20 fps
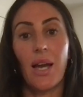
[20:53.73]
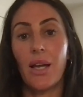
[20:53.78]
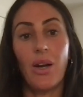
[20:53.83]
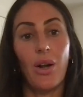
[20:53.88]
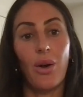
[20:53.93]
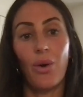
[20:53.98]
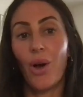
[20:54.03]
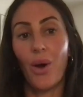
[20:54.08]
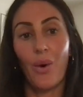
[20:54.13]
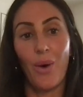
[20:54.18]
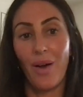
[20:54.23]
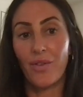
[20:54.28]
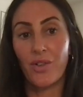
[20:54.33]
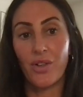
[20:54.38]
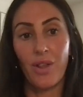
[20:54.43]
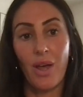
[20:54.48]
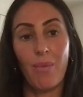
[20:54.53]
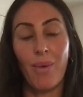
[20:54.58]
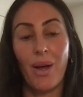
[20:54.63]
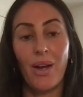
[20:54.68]
I don't go
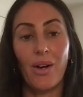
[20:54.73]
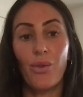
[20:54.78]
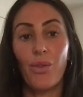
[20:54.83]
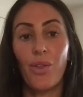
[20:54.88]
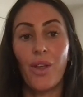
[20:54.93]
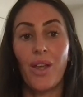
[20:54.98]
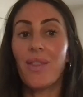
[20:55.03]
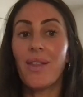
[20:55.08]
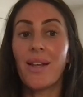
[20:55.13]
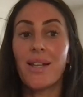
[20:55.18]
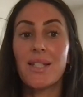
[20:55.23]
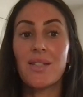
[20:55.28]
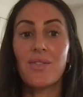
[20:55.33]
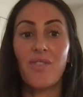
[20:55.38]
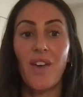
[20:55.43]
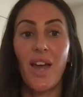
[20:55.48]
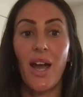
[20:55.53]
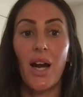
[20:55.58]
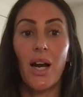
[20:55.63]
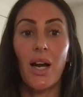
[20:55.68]
after them. I don't think that's
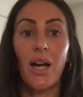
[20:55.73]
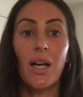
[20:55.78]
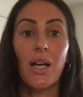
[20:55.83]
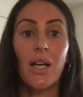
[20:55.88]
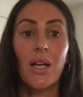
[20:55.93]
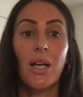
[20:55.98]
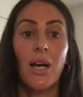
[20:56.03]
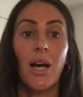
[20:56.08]
fair.